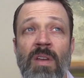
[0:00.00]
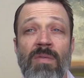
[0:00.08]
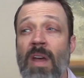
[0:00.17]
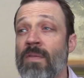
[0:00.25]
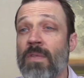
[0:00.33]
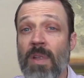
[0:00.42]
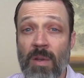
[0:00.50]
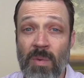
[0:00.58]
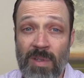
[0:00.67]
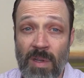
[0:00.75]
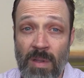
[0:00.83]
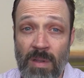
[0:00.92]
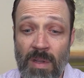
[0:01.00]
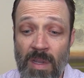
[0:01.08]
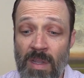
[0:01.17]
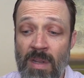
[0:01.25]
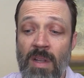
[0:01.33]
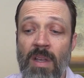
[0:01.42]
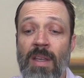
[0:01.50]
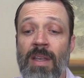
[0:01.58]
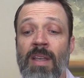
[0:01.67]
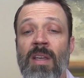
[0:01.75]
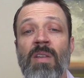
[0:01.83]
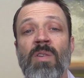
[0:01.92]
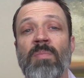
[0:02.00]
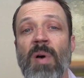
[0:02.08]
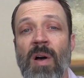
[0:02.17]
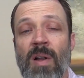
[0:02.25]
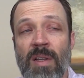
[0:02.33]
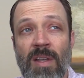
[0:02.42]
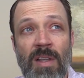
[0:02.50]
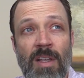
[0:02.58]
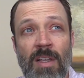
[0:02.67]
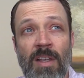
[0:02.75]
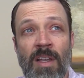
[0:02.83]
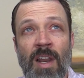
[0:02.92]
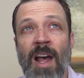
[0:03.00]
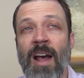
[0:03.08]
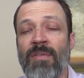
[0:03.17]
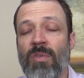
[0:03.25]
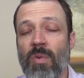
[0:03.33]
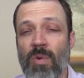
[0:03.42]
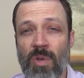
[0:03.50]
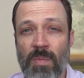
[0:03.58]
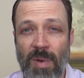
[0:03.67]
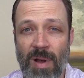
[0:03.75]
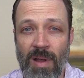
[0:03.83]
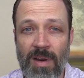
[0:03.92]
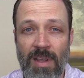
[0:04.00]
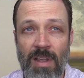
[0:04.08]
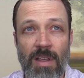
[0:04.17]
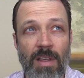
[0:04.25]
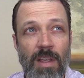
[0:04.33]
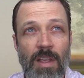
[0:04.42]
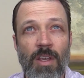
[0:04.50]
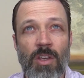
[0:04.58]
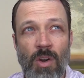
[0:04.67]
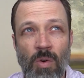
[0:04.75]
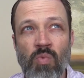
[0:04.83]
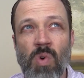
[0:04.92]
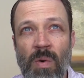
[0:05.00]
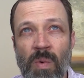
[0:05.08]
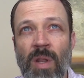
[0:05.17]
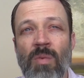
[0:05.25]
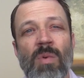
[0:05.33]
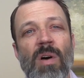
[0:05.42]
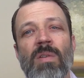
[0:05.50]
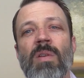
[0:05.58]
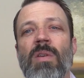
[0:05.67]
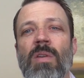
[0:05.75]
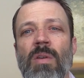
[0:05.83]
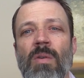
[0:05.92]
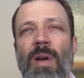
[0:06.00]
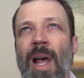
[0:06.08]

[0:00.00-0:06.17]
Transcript: If that feeling was in his body, in Hafthor's body, what would it want to do?